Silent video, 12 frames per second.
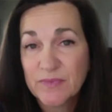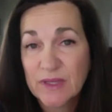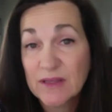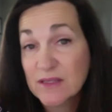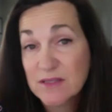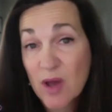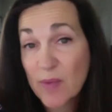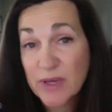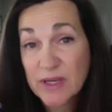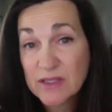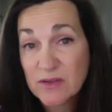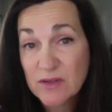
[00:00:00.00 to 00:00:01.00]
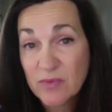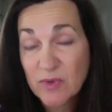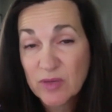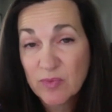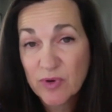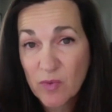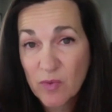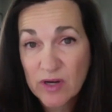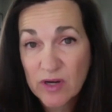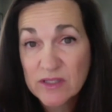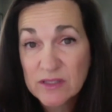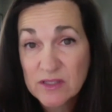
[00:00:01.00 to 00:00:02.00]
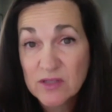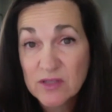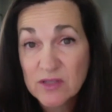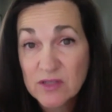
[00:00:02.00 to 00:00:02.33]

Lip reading: topic so that we could bring awareness to it.